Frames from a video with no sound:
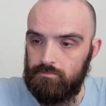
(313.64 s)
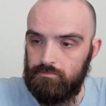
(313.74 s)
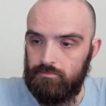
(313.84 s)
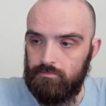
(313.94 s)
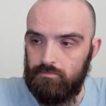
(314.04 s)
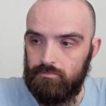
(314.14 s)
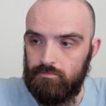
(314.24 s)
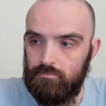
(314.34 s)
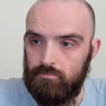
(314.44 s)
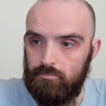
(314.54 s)

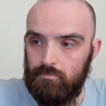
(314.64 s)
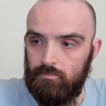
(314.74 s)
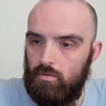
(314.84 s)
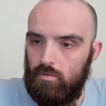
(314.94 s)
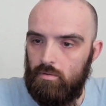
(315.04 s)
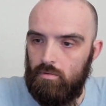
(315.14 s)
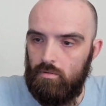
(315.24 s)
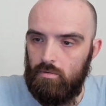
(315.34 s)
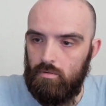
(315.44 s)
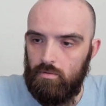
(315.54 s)

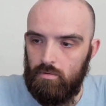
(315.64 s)
(silence)